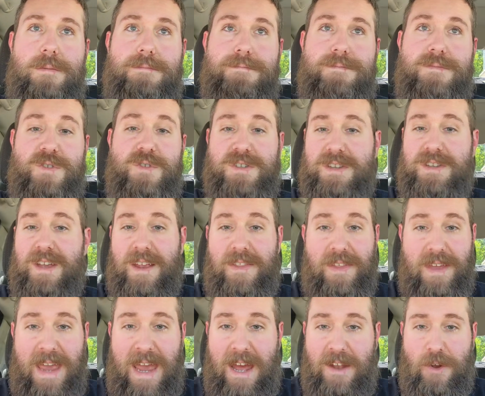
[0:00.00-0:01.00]
just like the
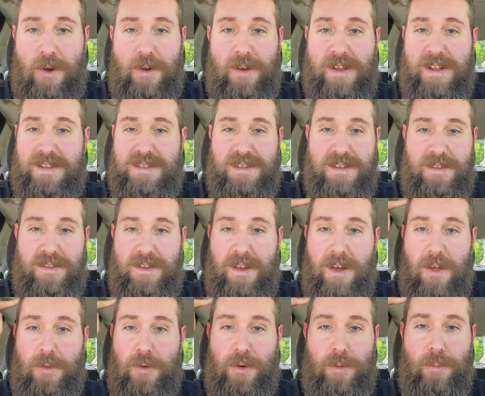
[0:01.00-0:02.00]
cat tourniquets and the
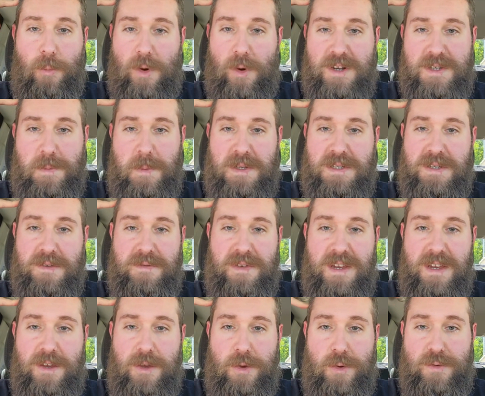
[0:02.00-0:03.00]
other more expensive
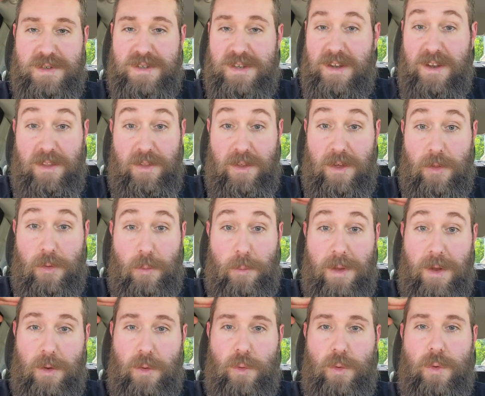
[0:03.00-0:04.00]
TQs, any of the other
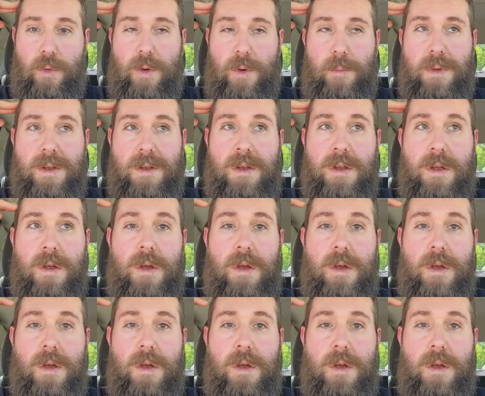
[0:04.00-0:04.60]
medical equipment,